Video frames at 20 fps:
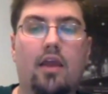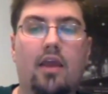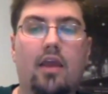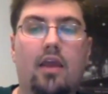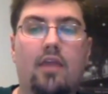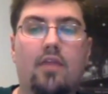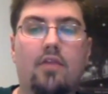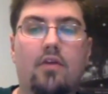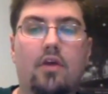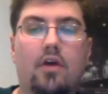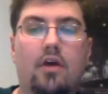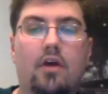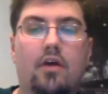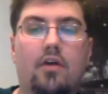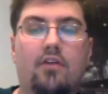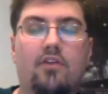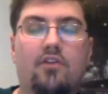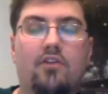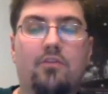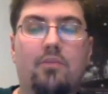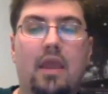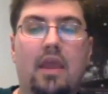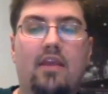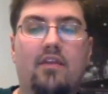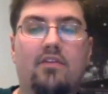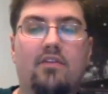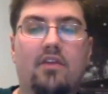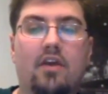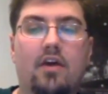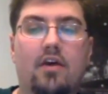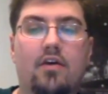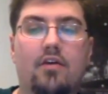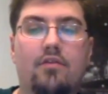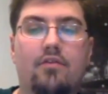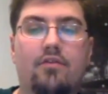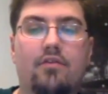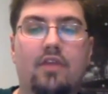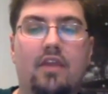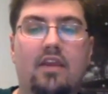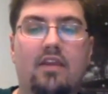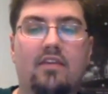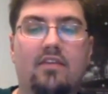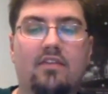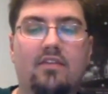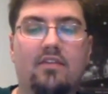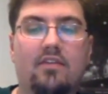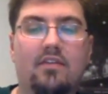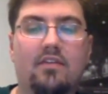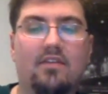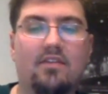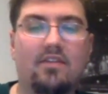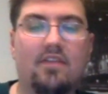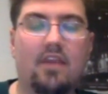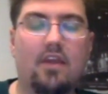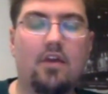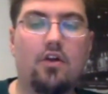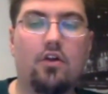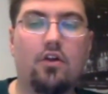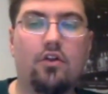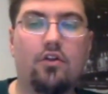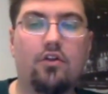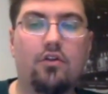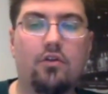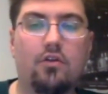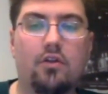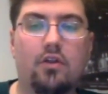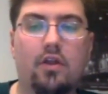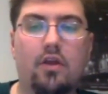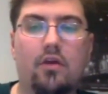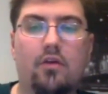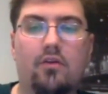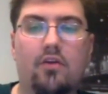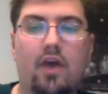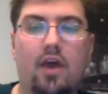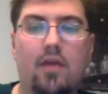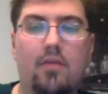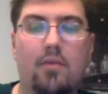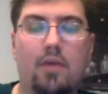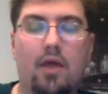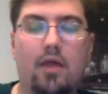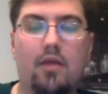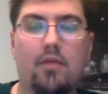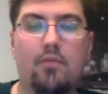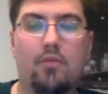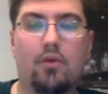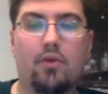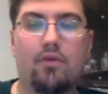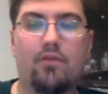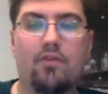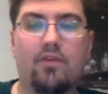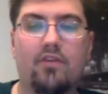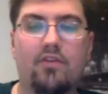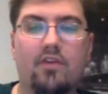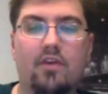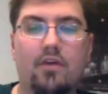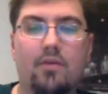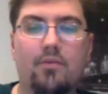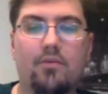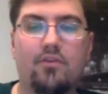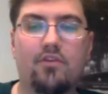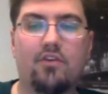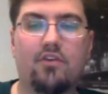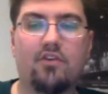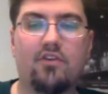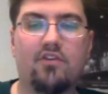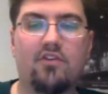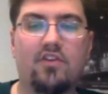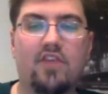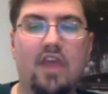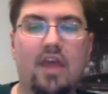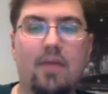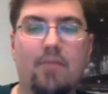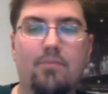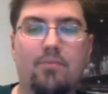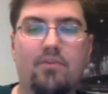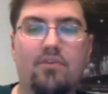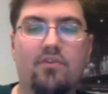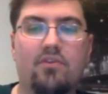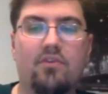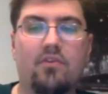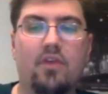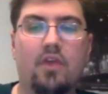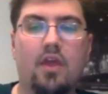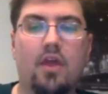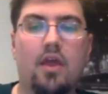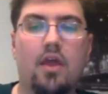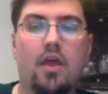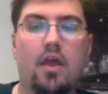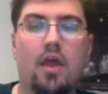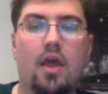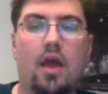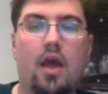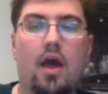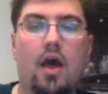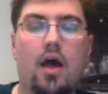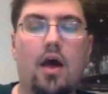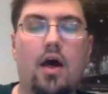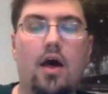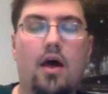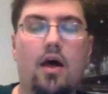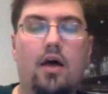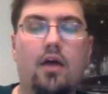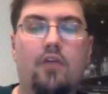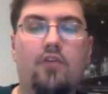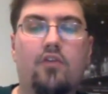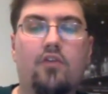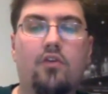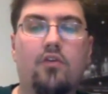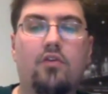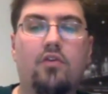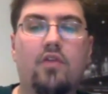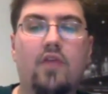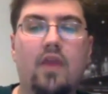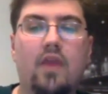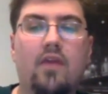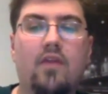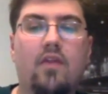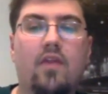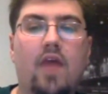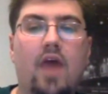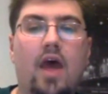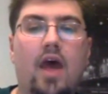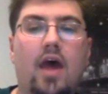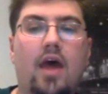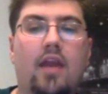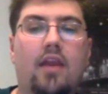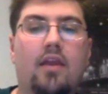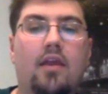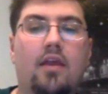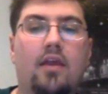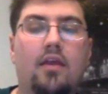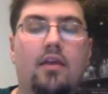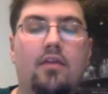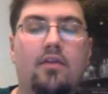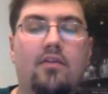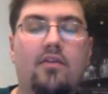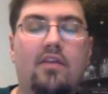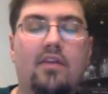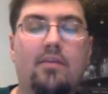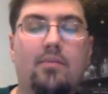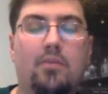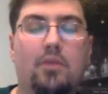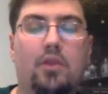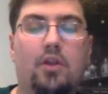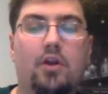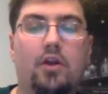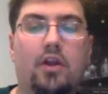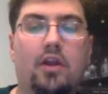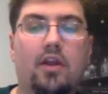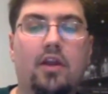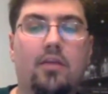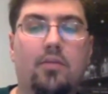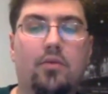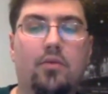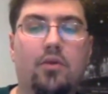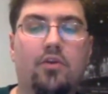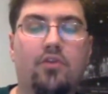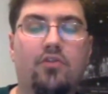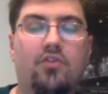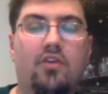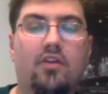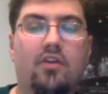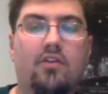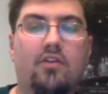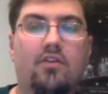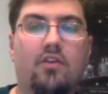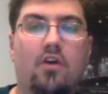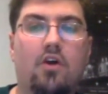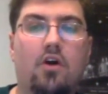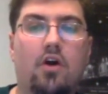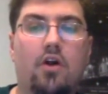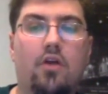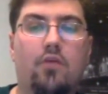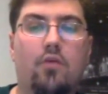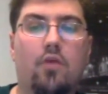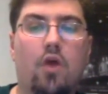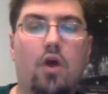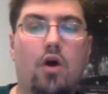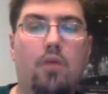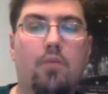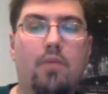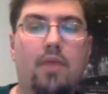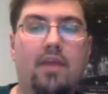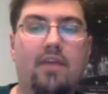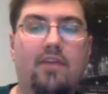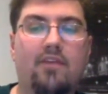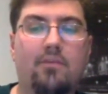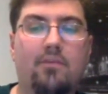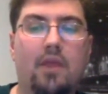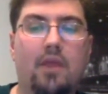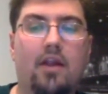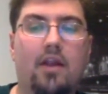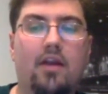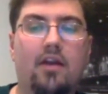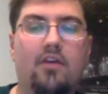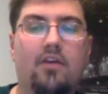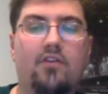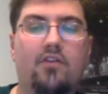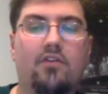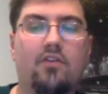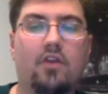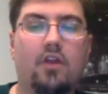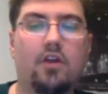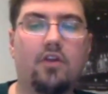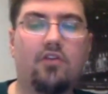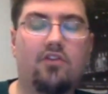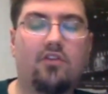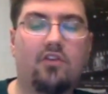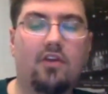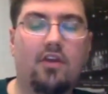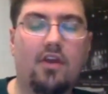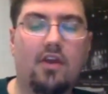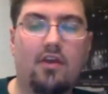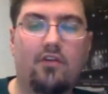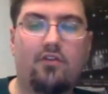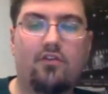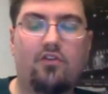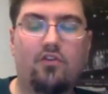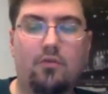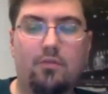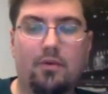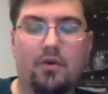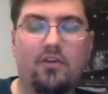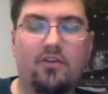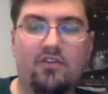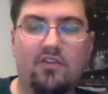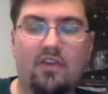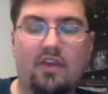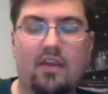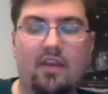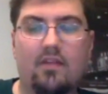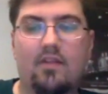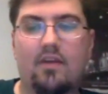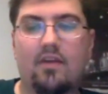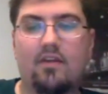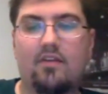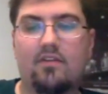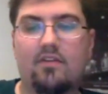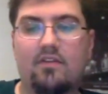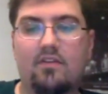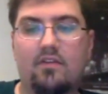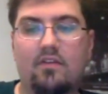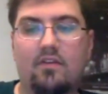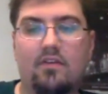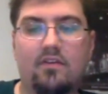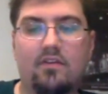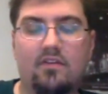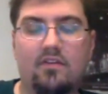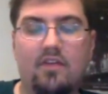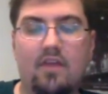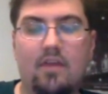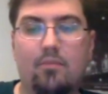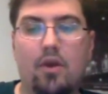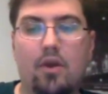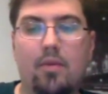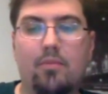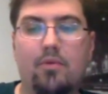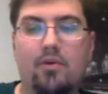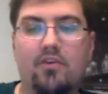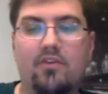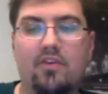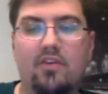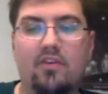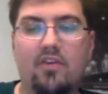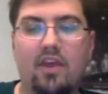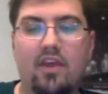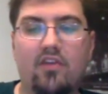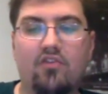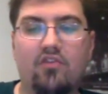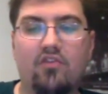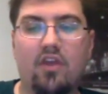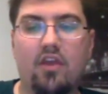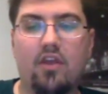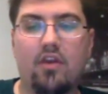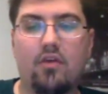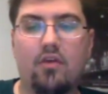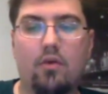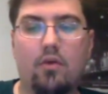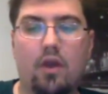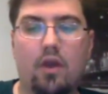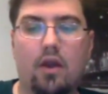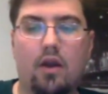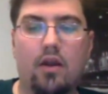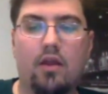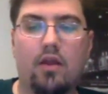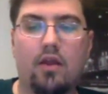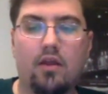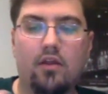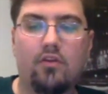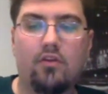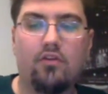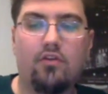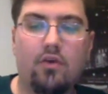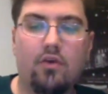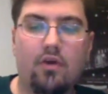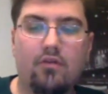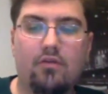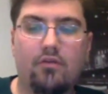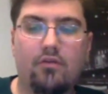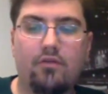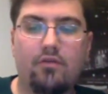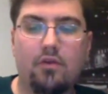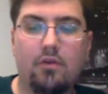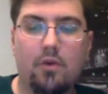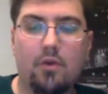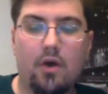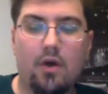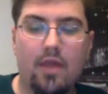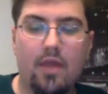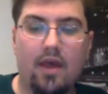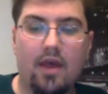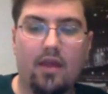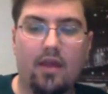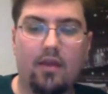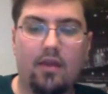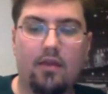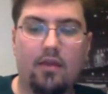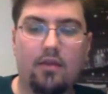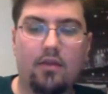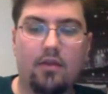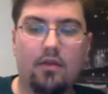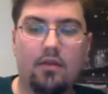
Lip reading: in the space of these single nucleotide polymorphisms, or SNPs. Do you think that deep learning approaches on raw base pairs are just going to supersede this SNP representation, or do you have a view on that?